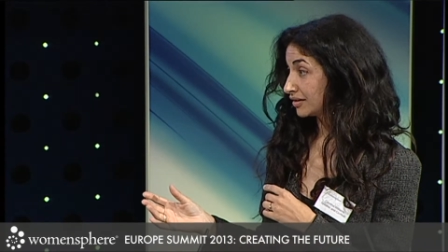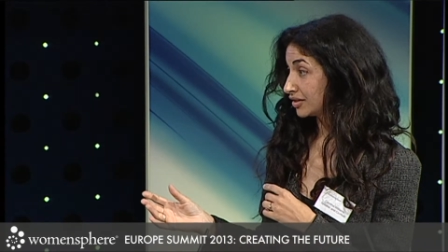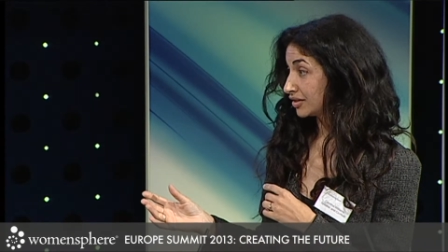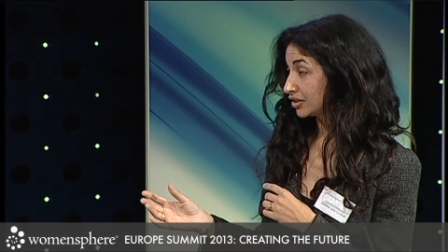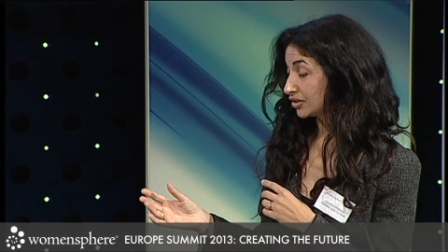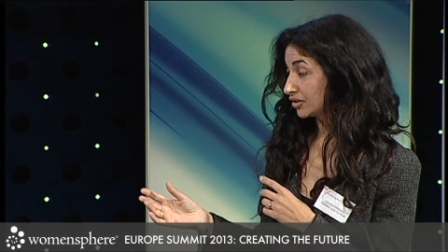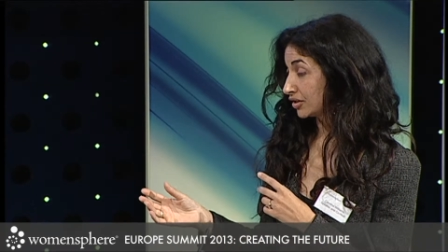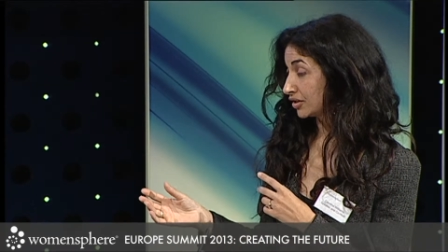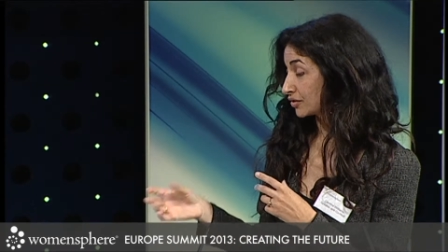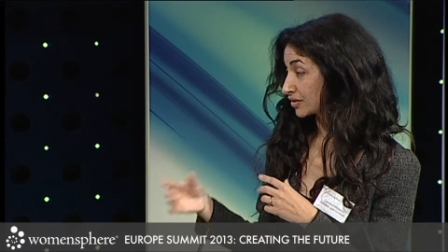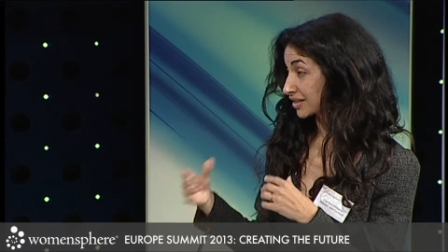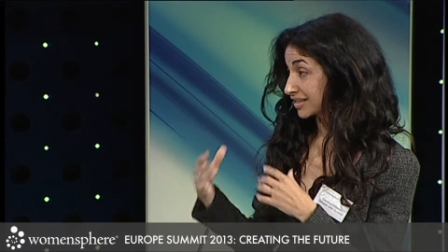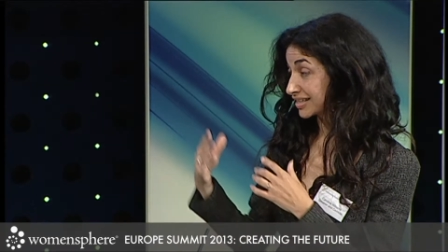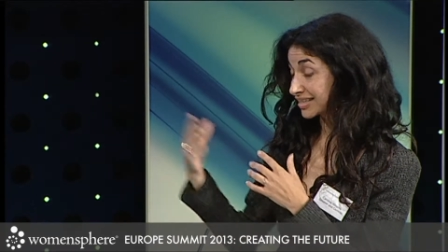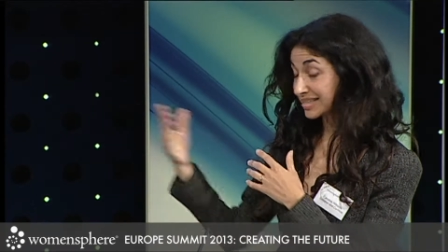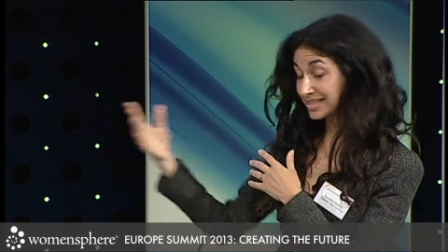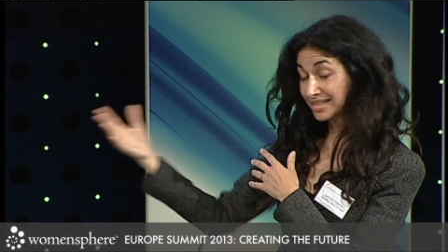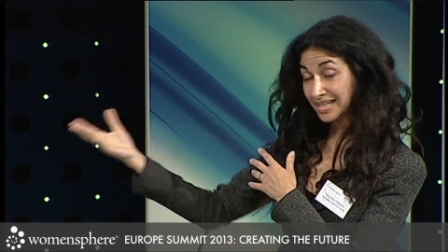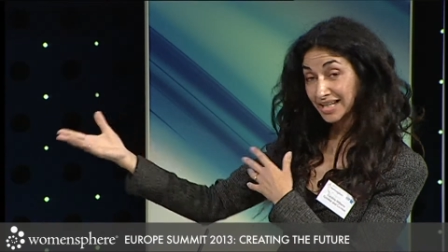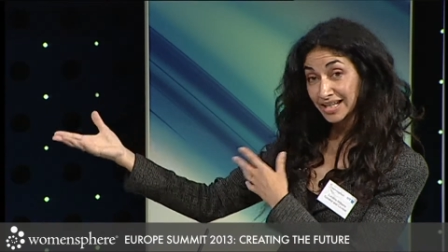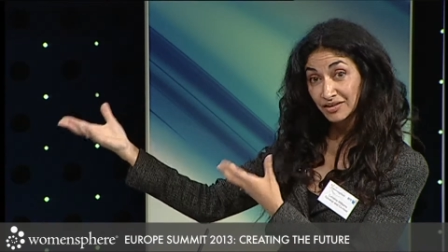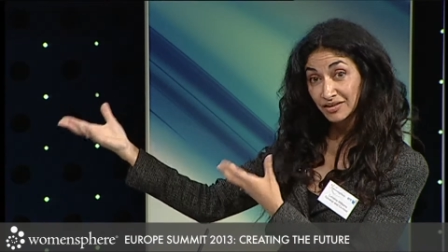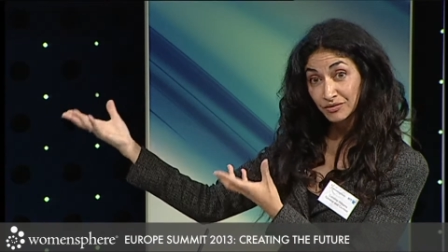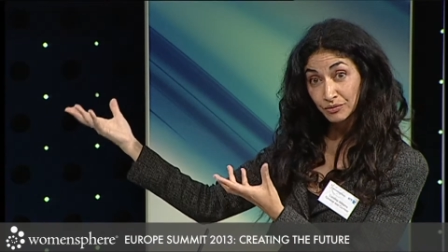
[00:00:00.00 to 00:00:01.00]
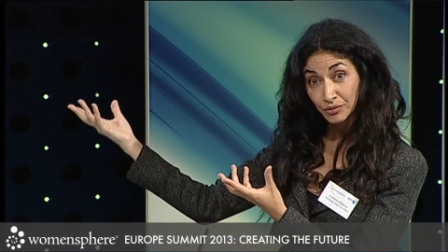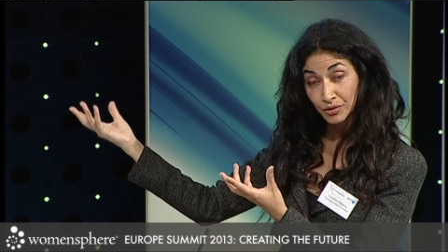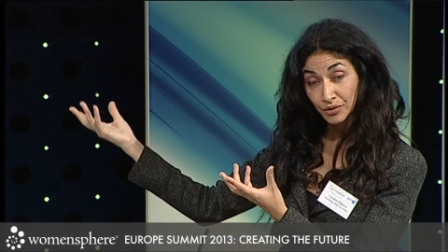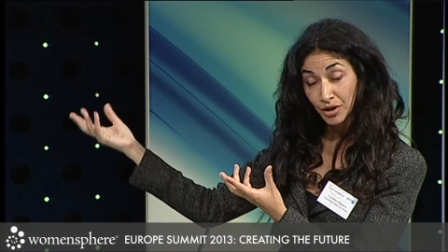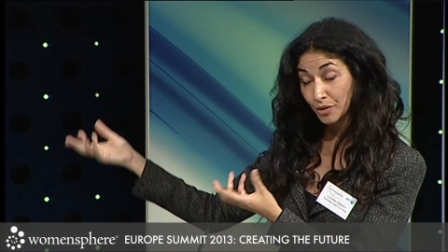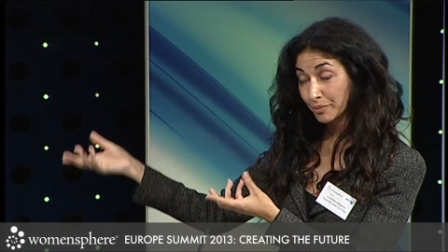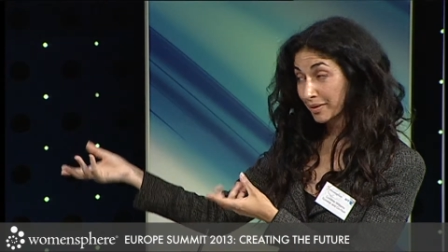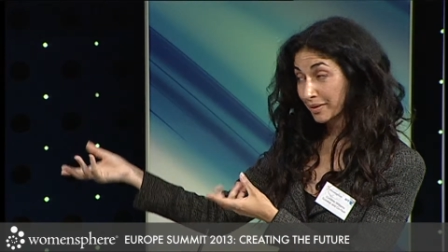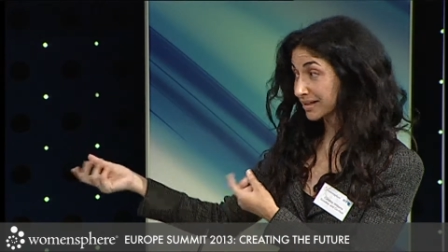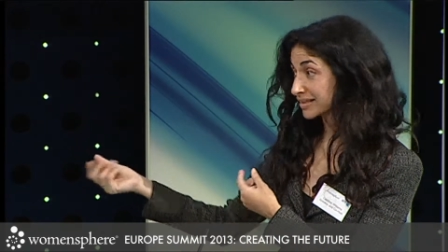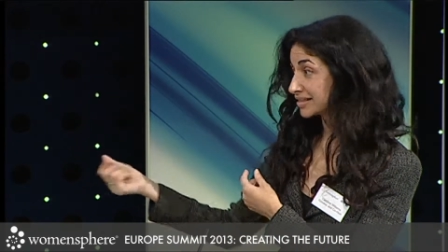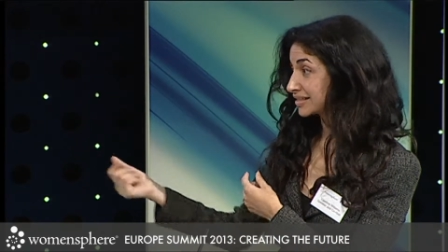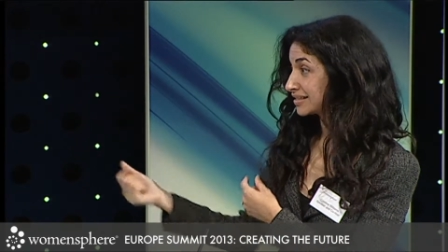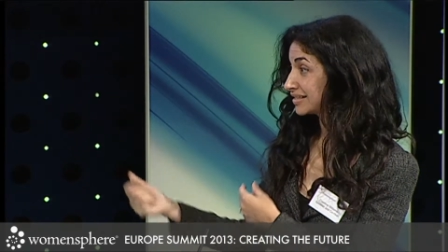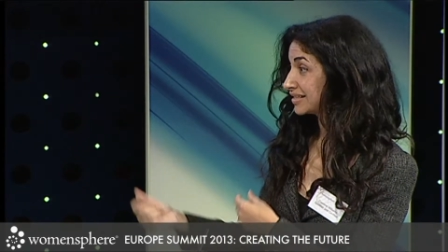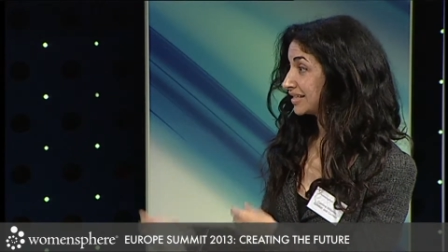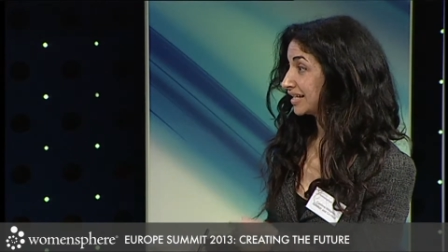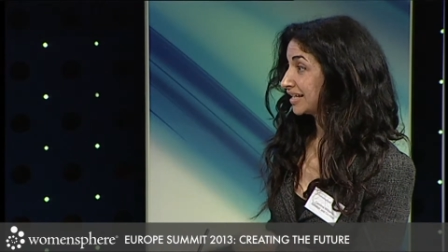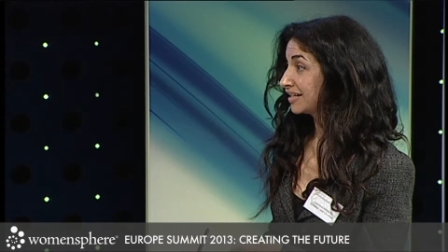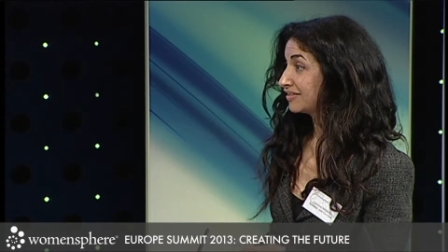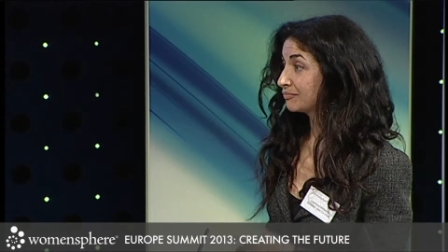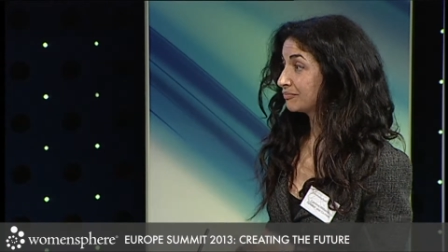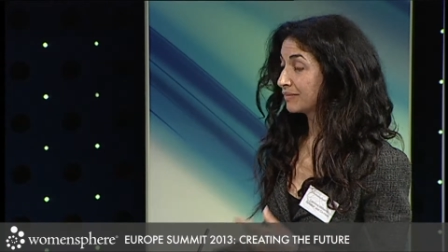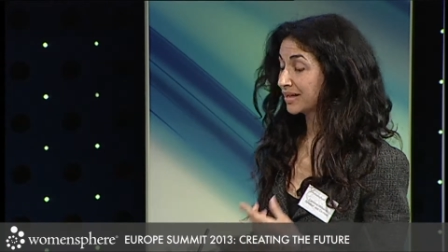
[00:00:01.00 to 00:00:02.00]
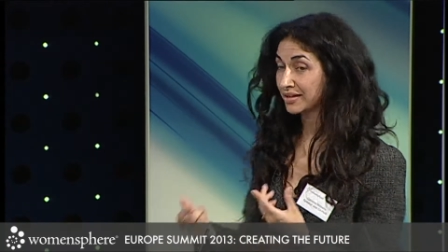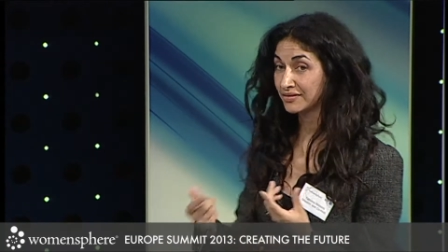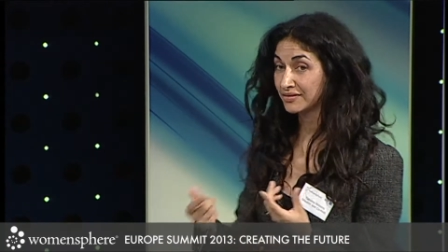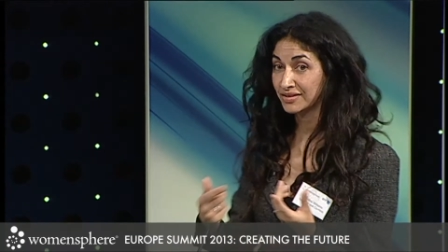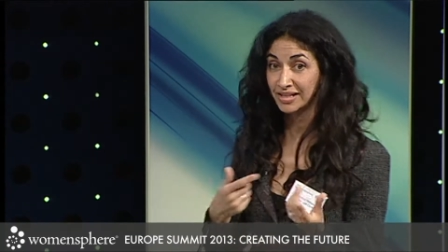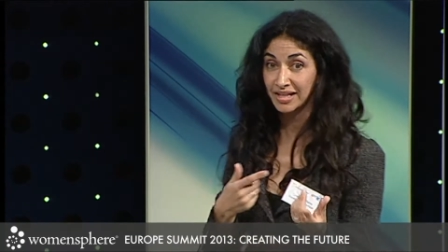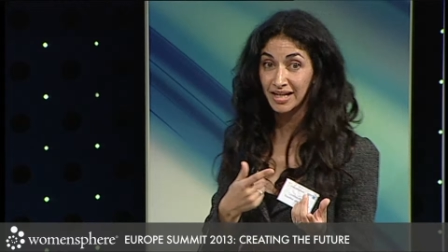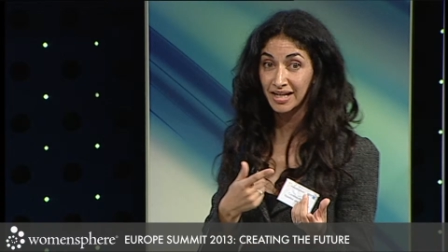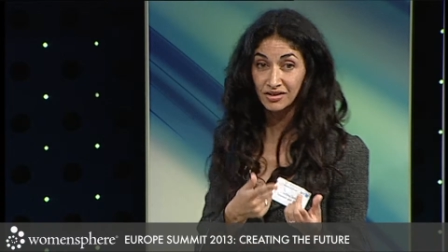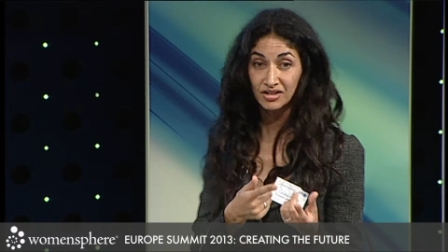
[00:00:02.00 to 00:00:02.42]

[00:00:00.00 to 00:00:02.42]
you know, say Steve, we'll go back to Steve, may have said,